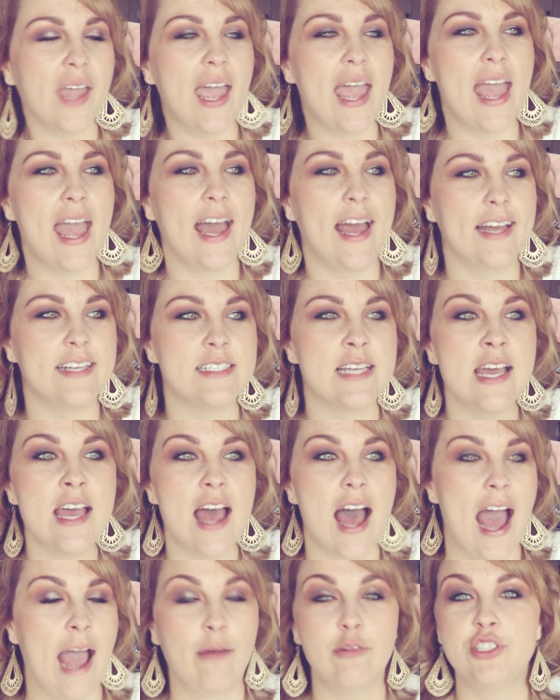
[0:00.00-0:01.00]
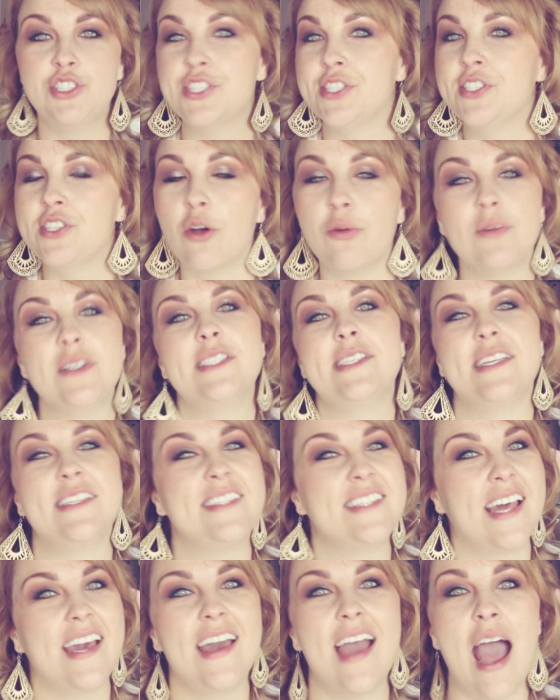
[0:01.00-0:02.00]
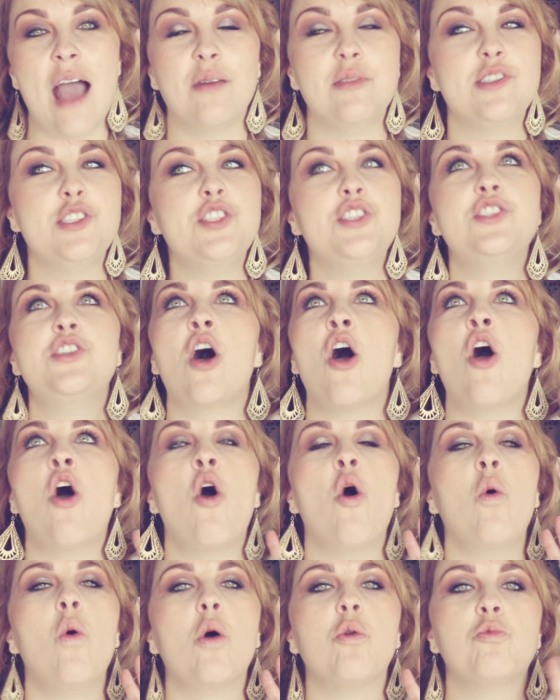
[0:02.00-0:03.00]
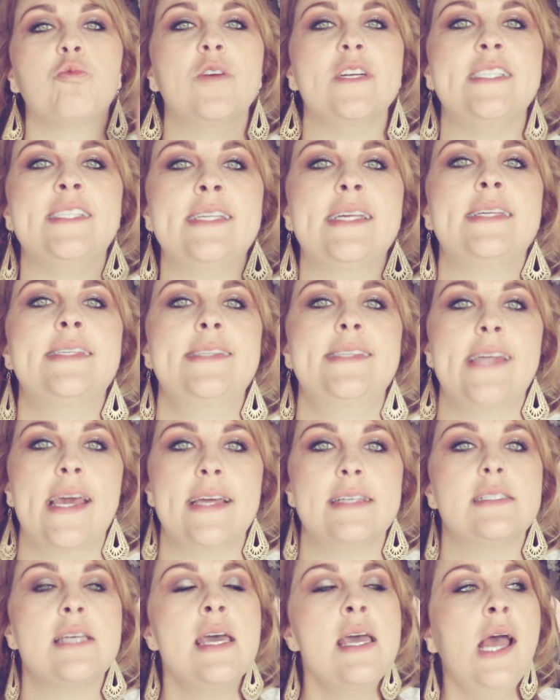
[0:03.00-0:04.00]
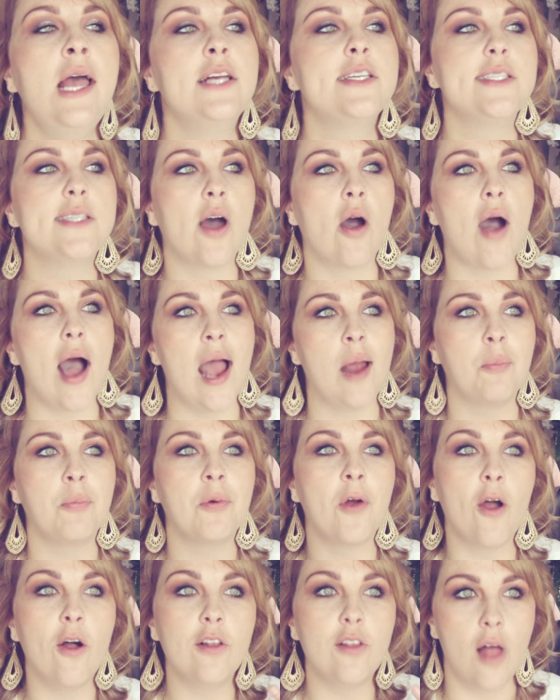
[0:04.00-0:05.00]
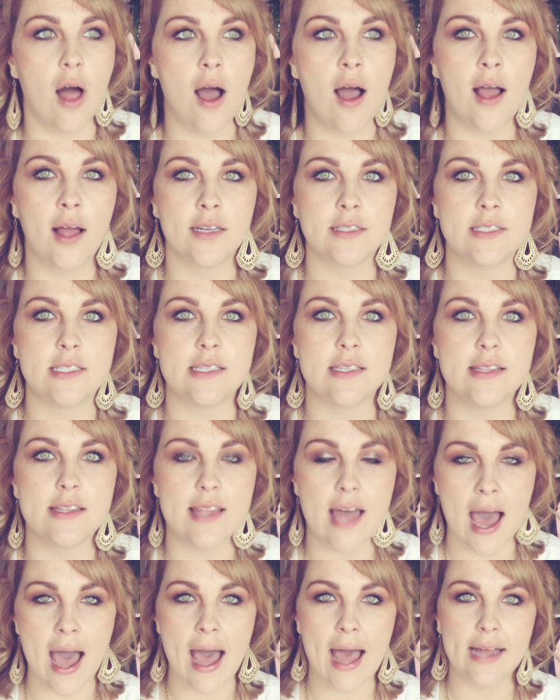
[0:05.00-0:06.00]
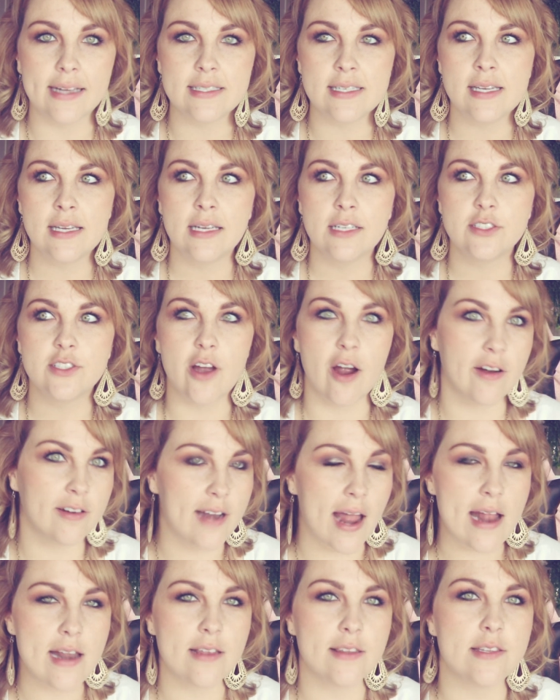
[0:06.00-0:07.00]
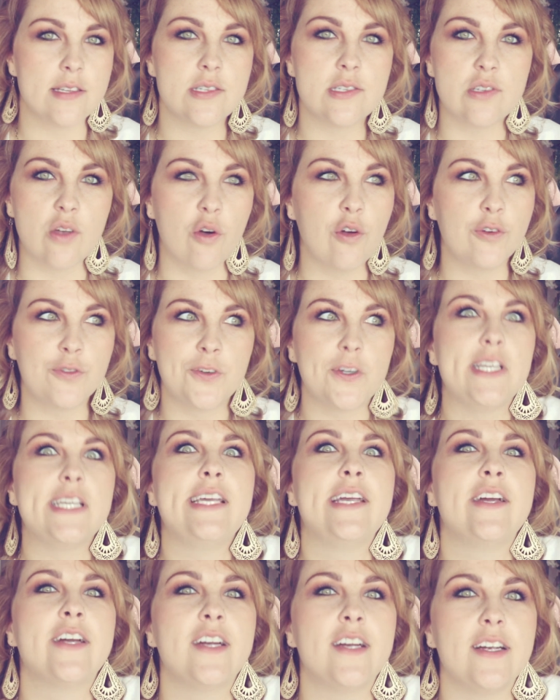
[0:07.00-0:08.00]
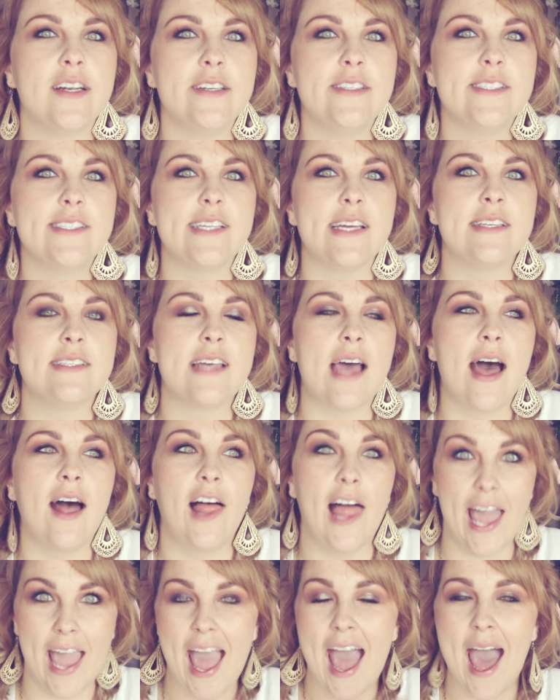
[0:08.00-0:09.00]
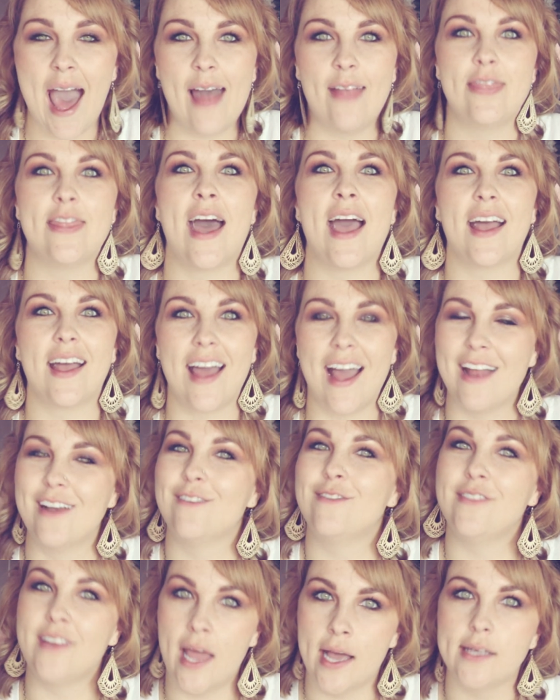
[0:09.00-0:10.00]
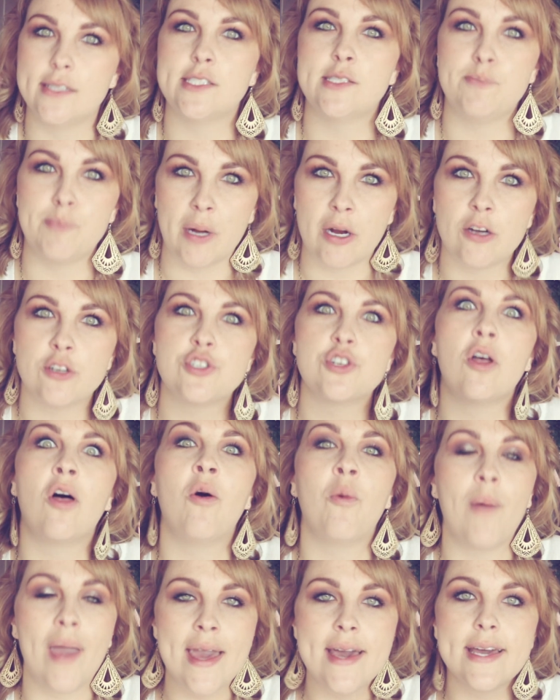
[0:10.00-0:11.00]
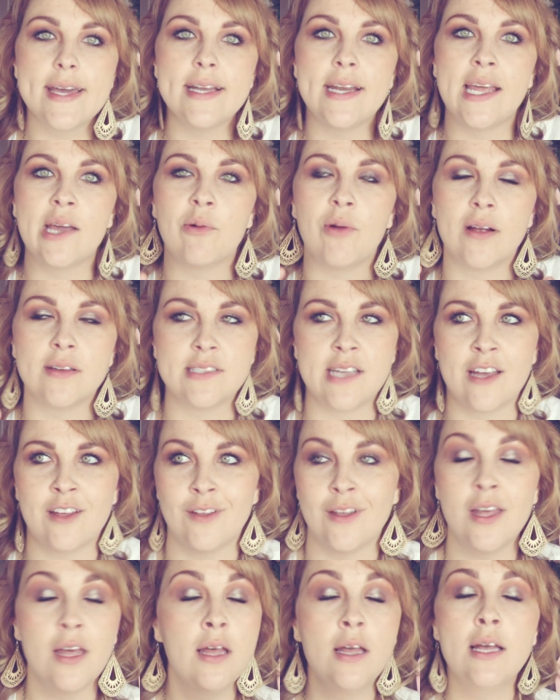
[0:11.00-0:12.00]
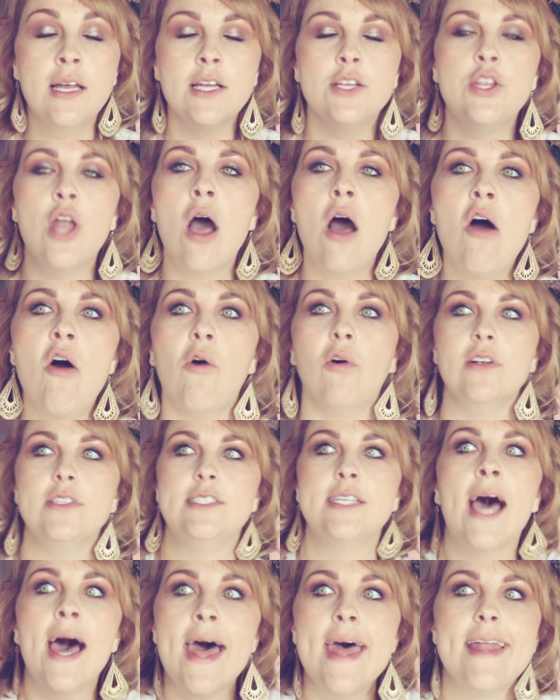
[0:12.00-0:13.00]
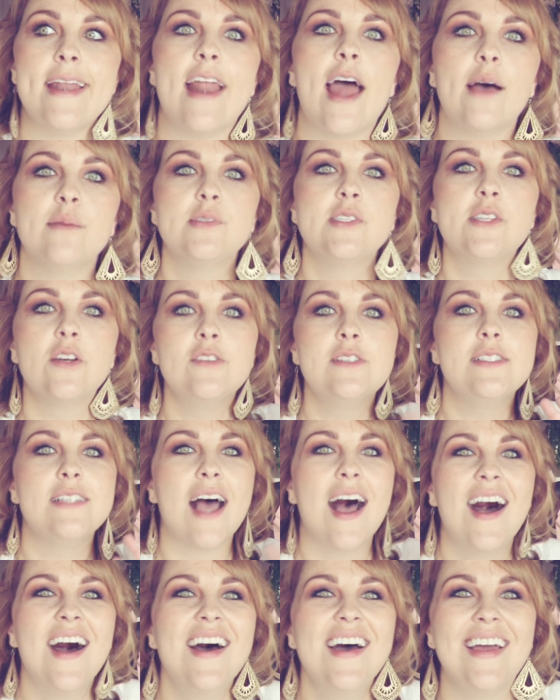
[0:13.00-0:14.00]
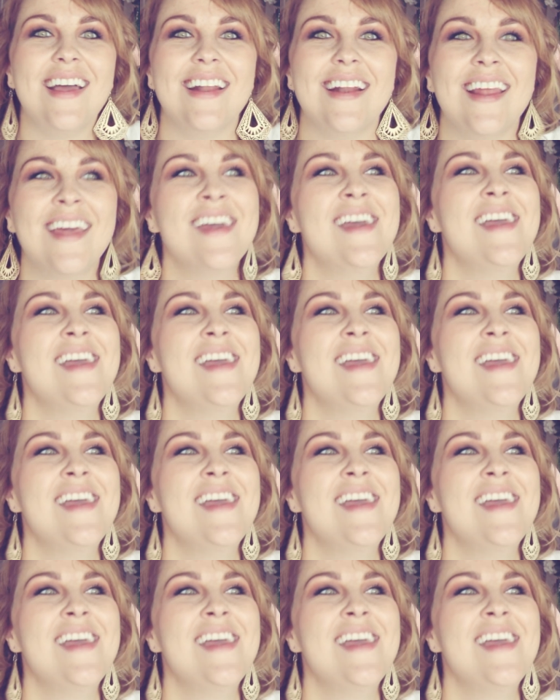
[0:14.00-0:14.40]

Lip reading: And I was just so resistant. I was so resistant. So I prolonged that dark night of the soul for years until I had that kind of next spiritual awakening where I was like, no, done. I'm so done.